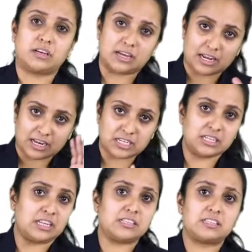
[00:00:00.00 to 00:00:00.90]
Collecting
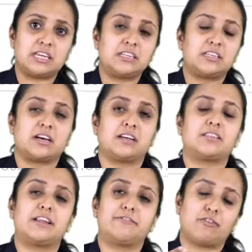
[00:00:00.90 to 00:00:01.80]
these data
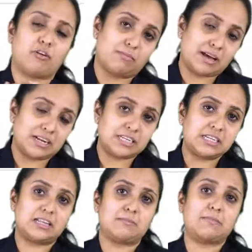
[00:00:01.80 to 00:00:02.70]
and
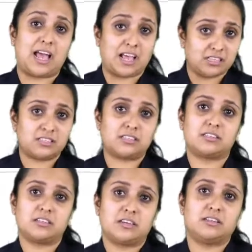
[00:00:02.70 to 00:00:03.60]
formatting them as
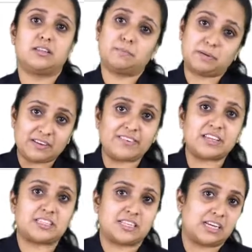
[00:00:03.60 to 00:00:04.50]
the
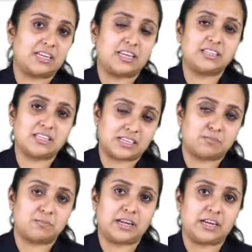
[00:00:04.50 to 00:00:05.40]
previous techniques
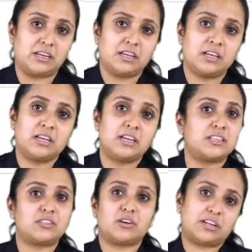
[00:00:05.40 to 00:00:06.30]
explained, it
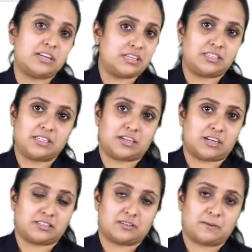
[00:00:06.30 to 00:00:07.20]
is not an easy
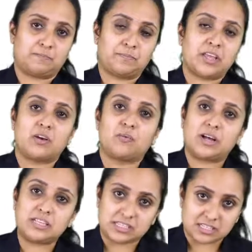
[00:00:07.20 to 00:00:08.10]
task.
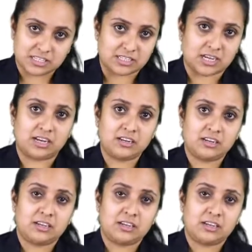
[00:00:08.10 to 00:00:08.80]
Once it is done,